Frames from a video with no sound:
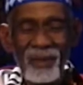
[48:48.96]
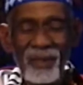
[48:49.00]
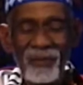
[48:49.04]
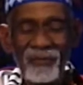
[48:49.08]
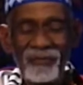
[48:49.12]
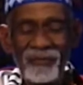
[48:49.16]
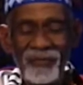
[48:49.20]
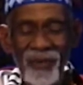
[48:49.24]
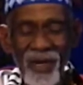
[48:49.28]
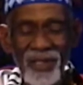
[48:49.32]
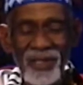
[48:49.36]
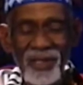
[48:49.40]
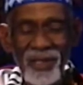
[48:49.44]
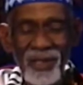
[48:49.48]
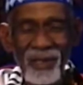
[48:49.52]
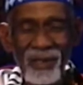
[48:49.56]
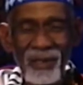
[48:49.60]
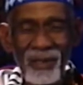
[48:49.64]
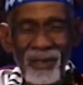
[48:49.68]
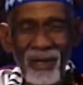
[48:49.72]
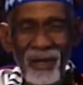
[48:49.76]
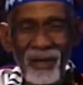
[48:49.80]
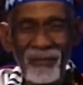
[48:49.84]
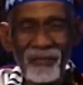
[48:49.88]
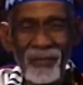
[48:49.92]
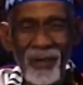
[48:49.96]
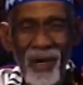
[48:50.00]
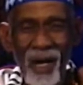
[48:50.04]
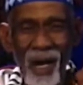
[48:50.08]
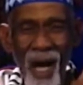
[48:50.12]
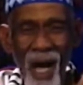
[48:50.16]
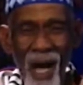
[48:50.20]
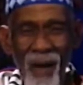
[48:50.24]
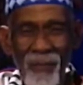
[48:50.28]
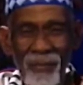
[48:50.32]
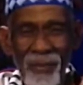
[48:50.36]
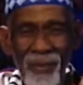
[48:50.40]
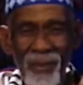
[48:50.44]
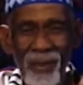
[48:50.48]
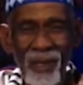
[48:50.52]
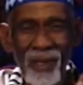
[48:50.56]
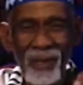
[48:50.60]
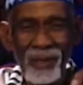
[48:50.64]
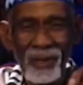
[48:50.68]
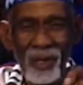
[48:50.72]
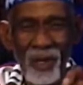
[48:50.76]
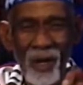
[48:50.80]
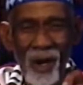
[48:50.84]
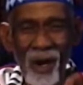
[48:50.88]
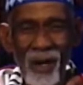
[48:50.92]
The friction of copper
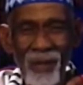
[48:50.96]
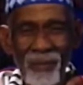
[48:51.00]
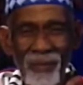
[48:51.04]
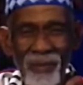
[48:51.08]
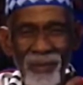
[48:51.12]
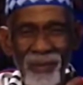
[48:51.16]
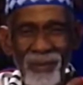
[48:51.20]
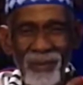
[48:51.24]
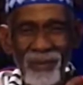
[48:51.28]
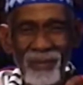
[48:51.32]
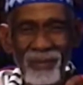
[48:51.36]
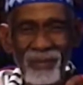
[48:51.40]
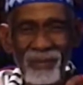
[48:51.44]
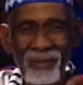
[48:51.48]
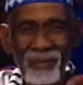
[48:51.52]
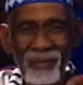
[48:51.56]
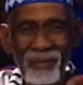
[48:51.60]
and carbon